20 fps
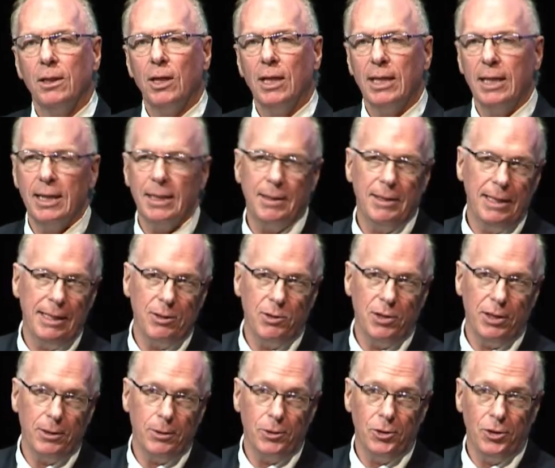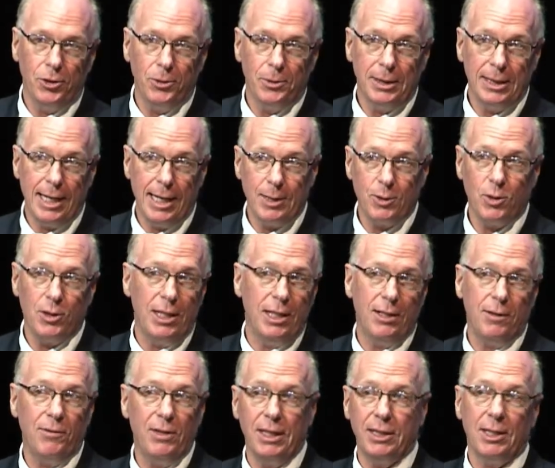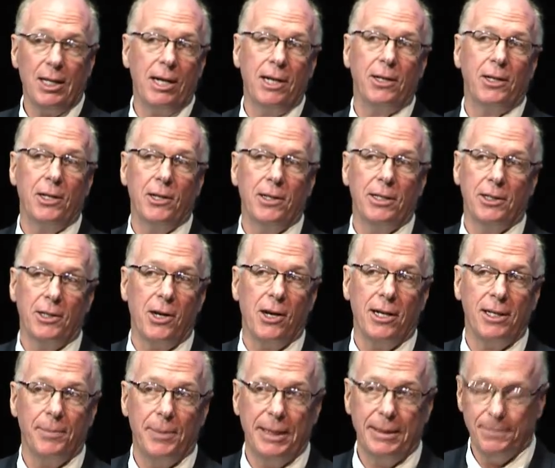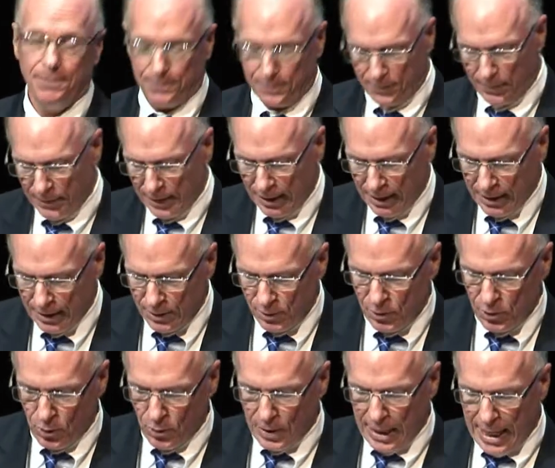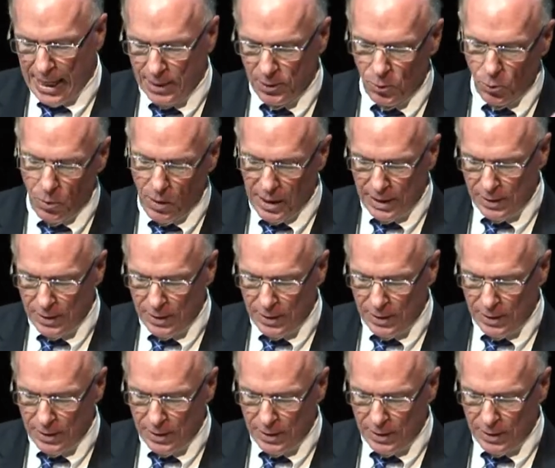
the CO2 intensity of the entire economy. So that's why